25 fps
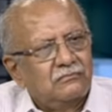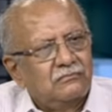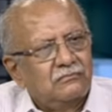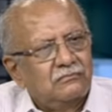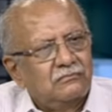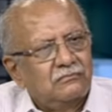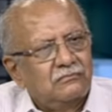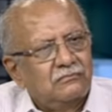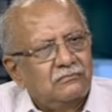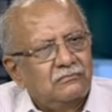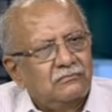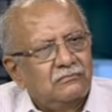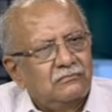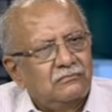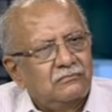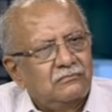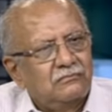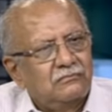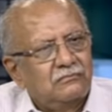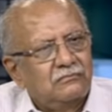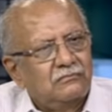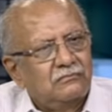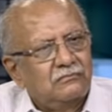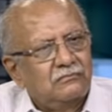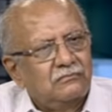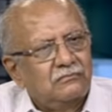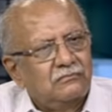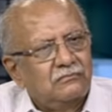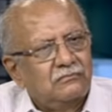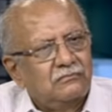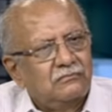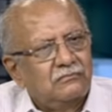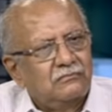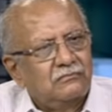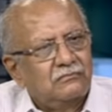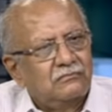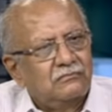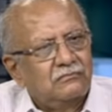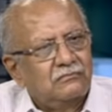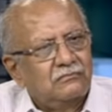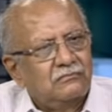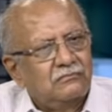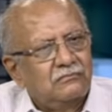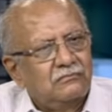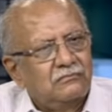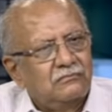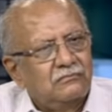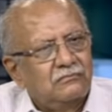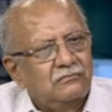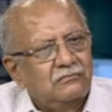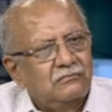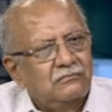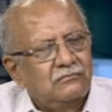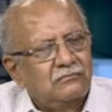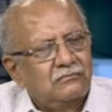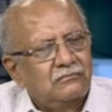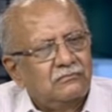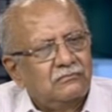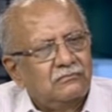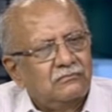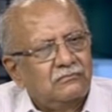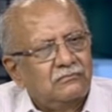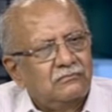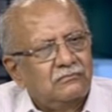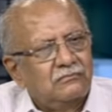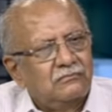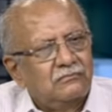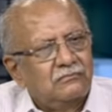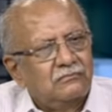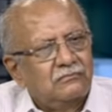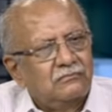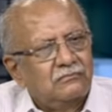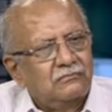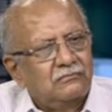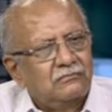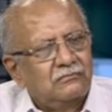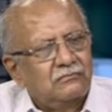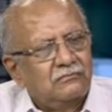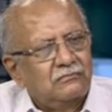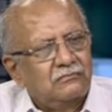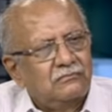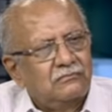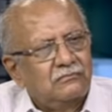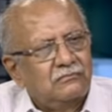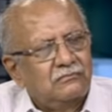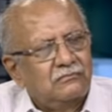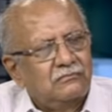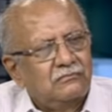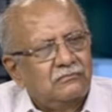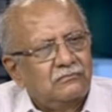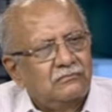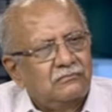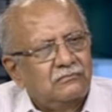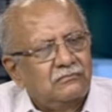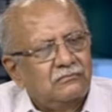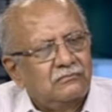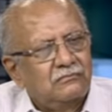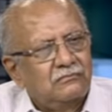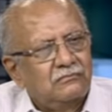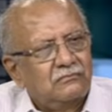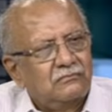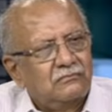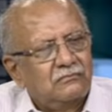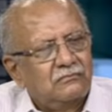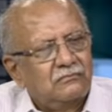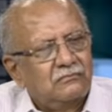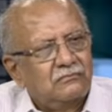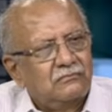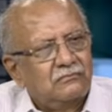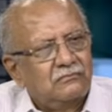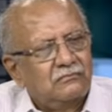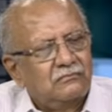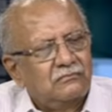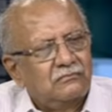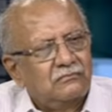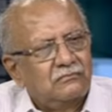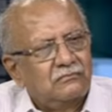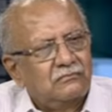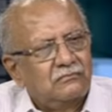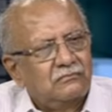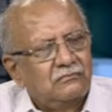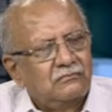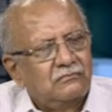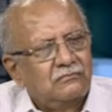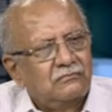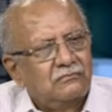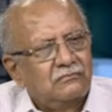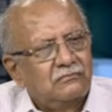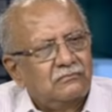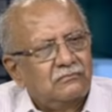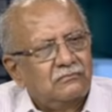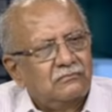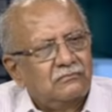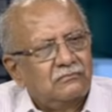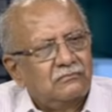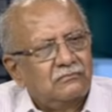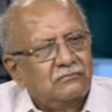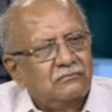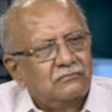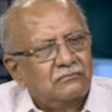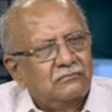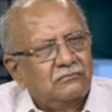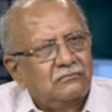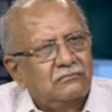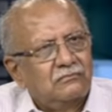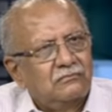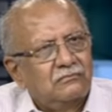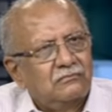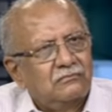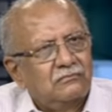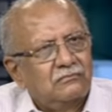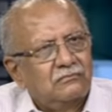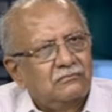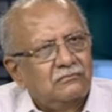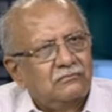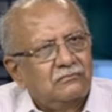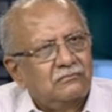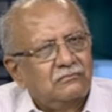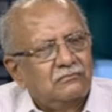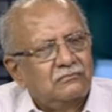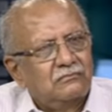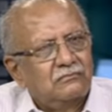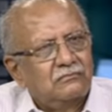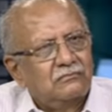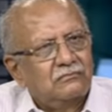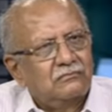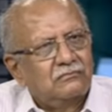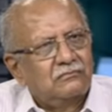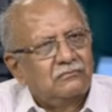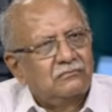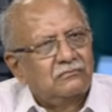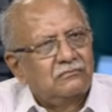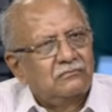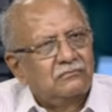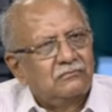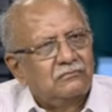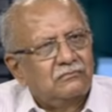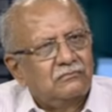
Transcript: The person shown says nothing.